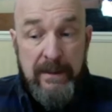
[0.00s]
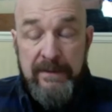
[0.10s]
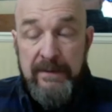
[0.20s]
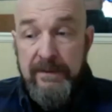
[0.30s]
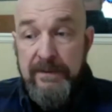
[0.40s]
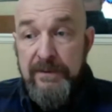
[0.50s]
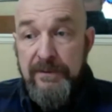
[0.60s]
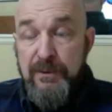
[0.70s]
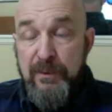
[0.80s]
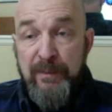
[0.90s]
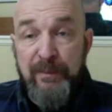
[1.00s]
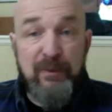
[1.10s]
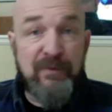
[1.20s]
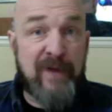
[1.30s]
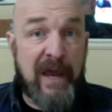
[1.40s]
To
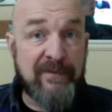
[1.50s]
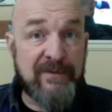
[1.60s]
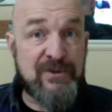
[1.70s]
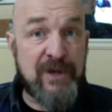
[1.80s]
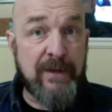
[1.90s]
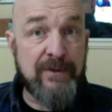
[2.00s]
improve, you have to change.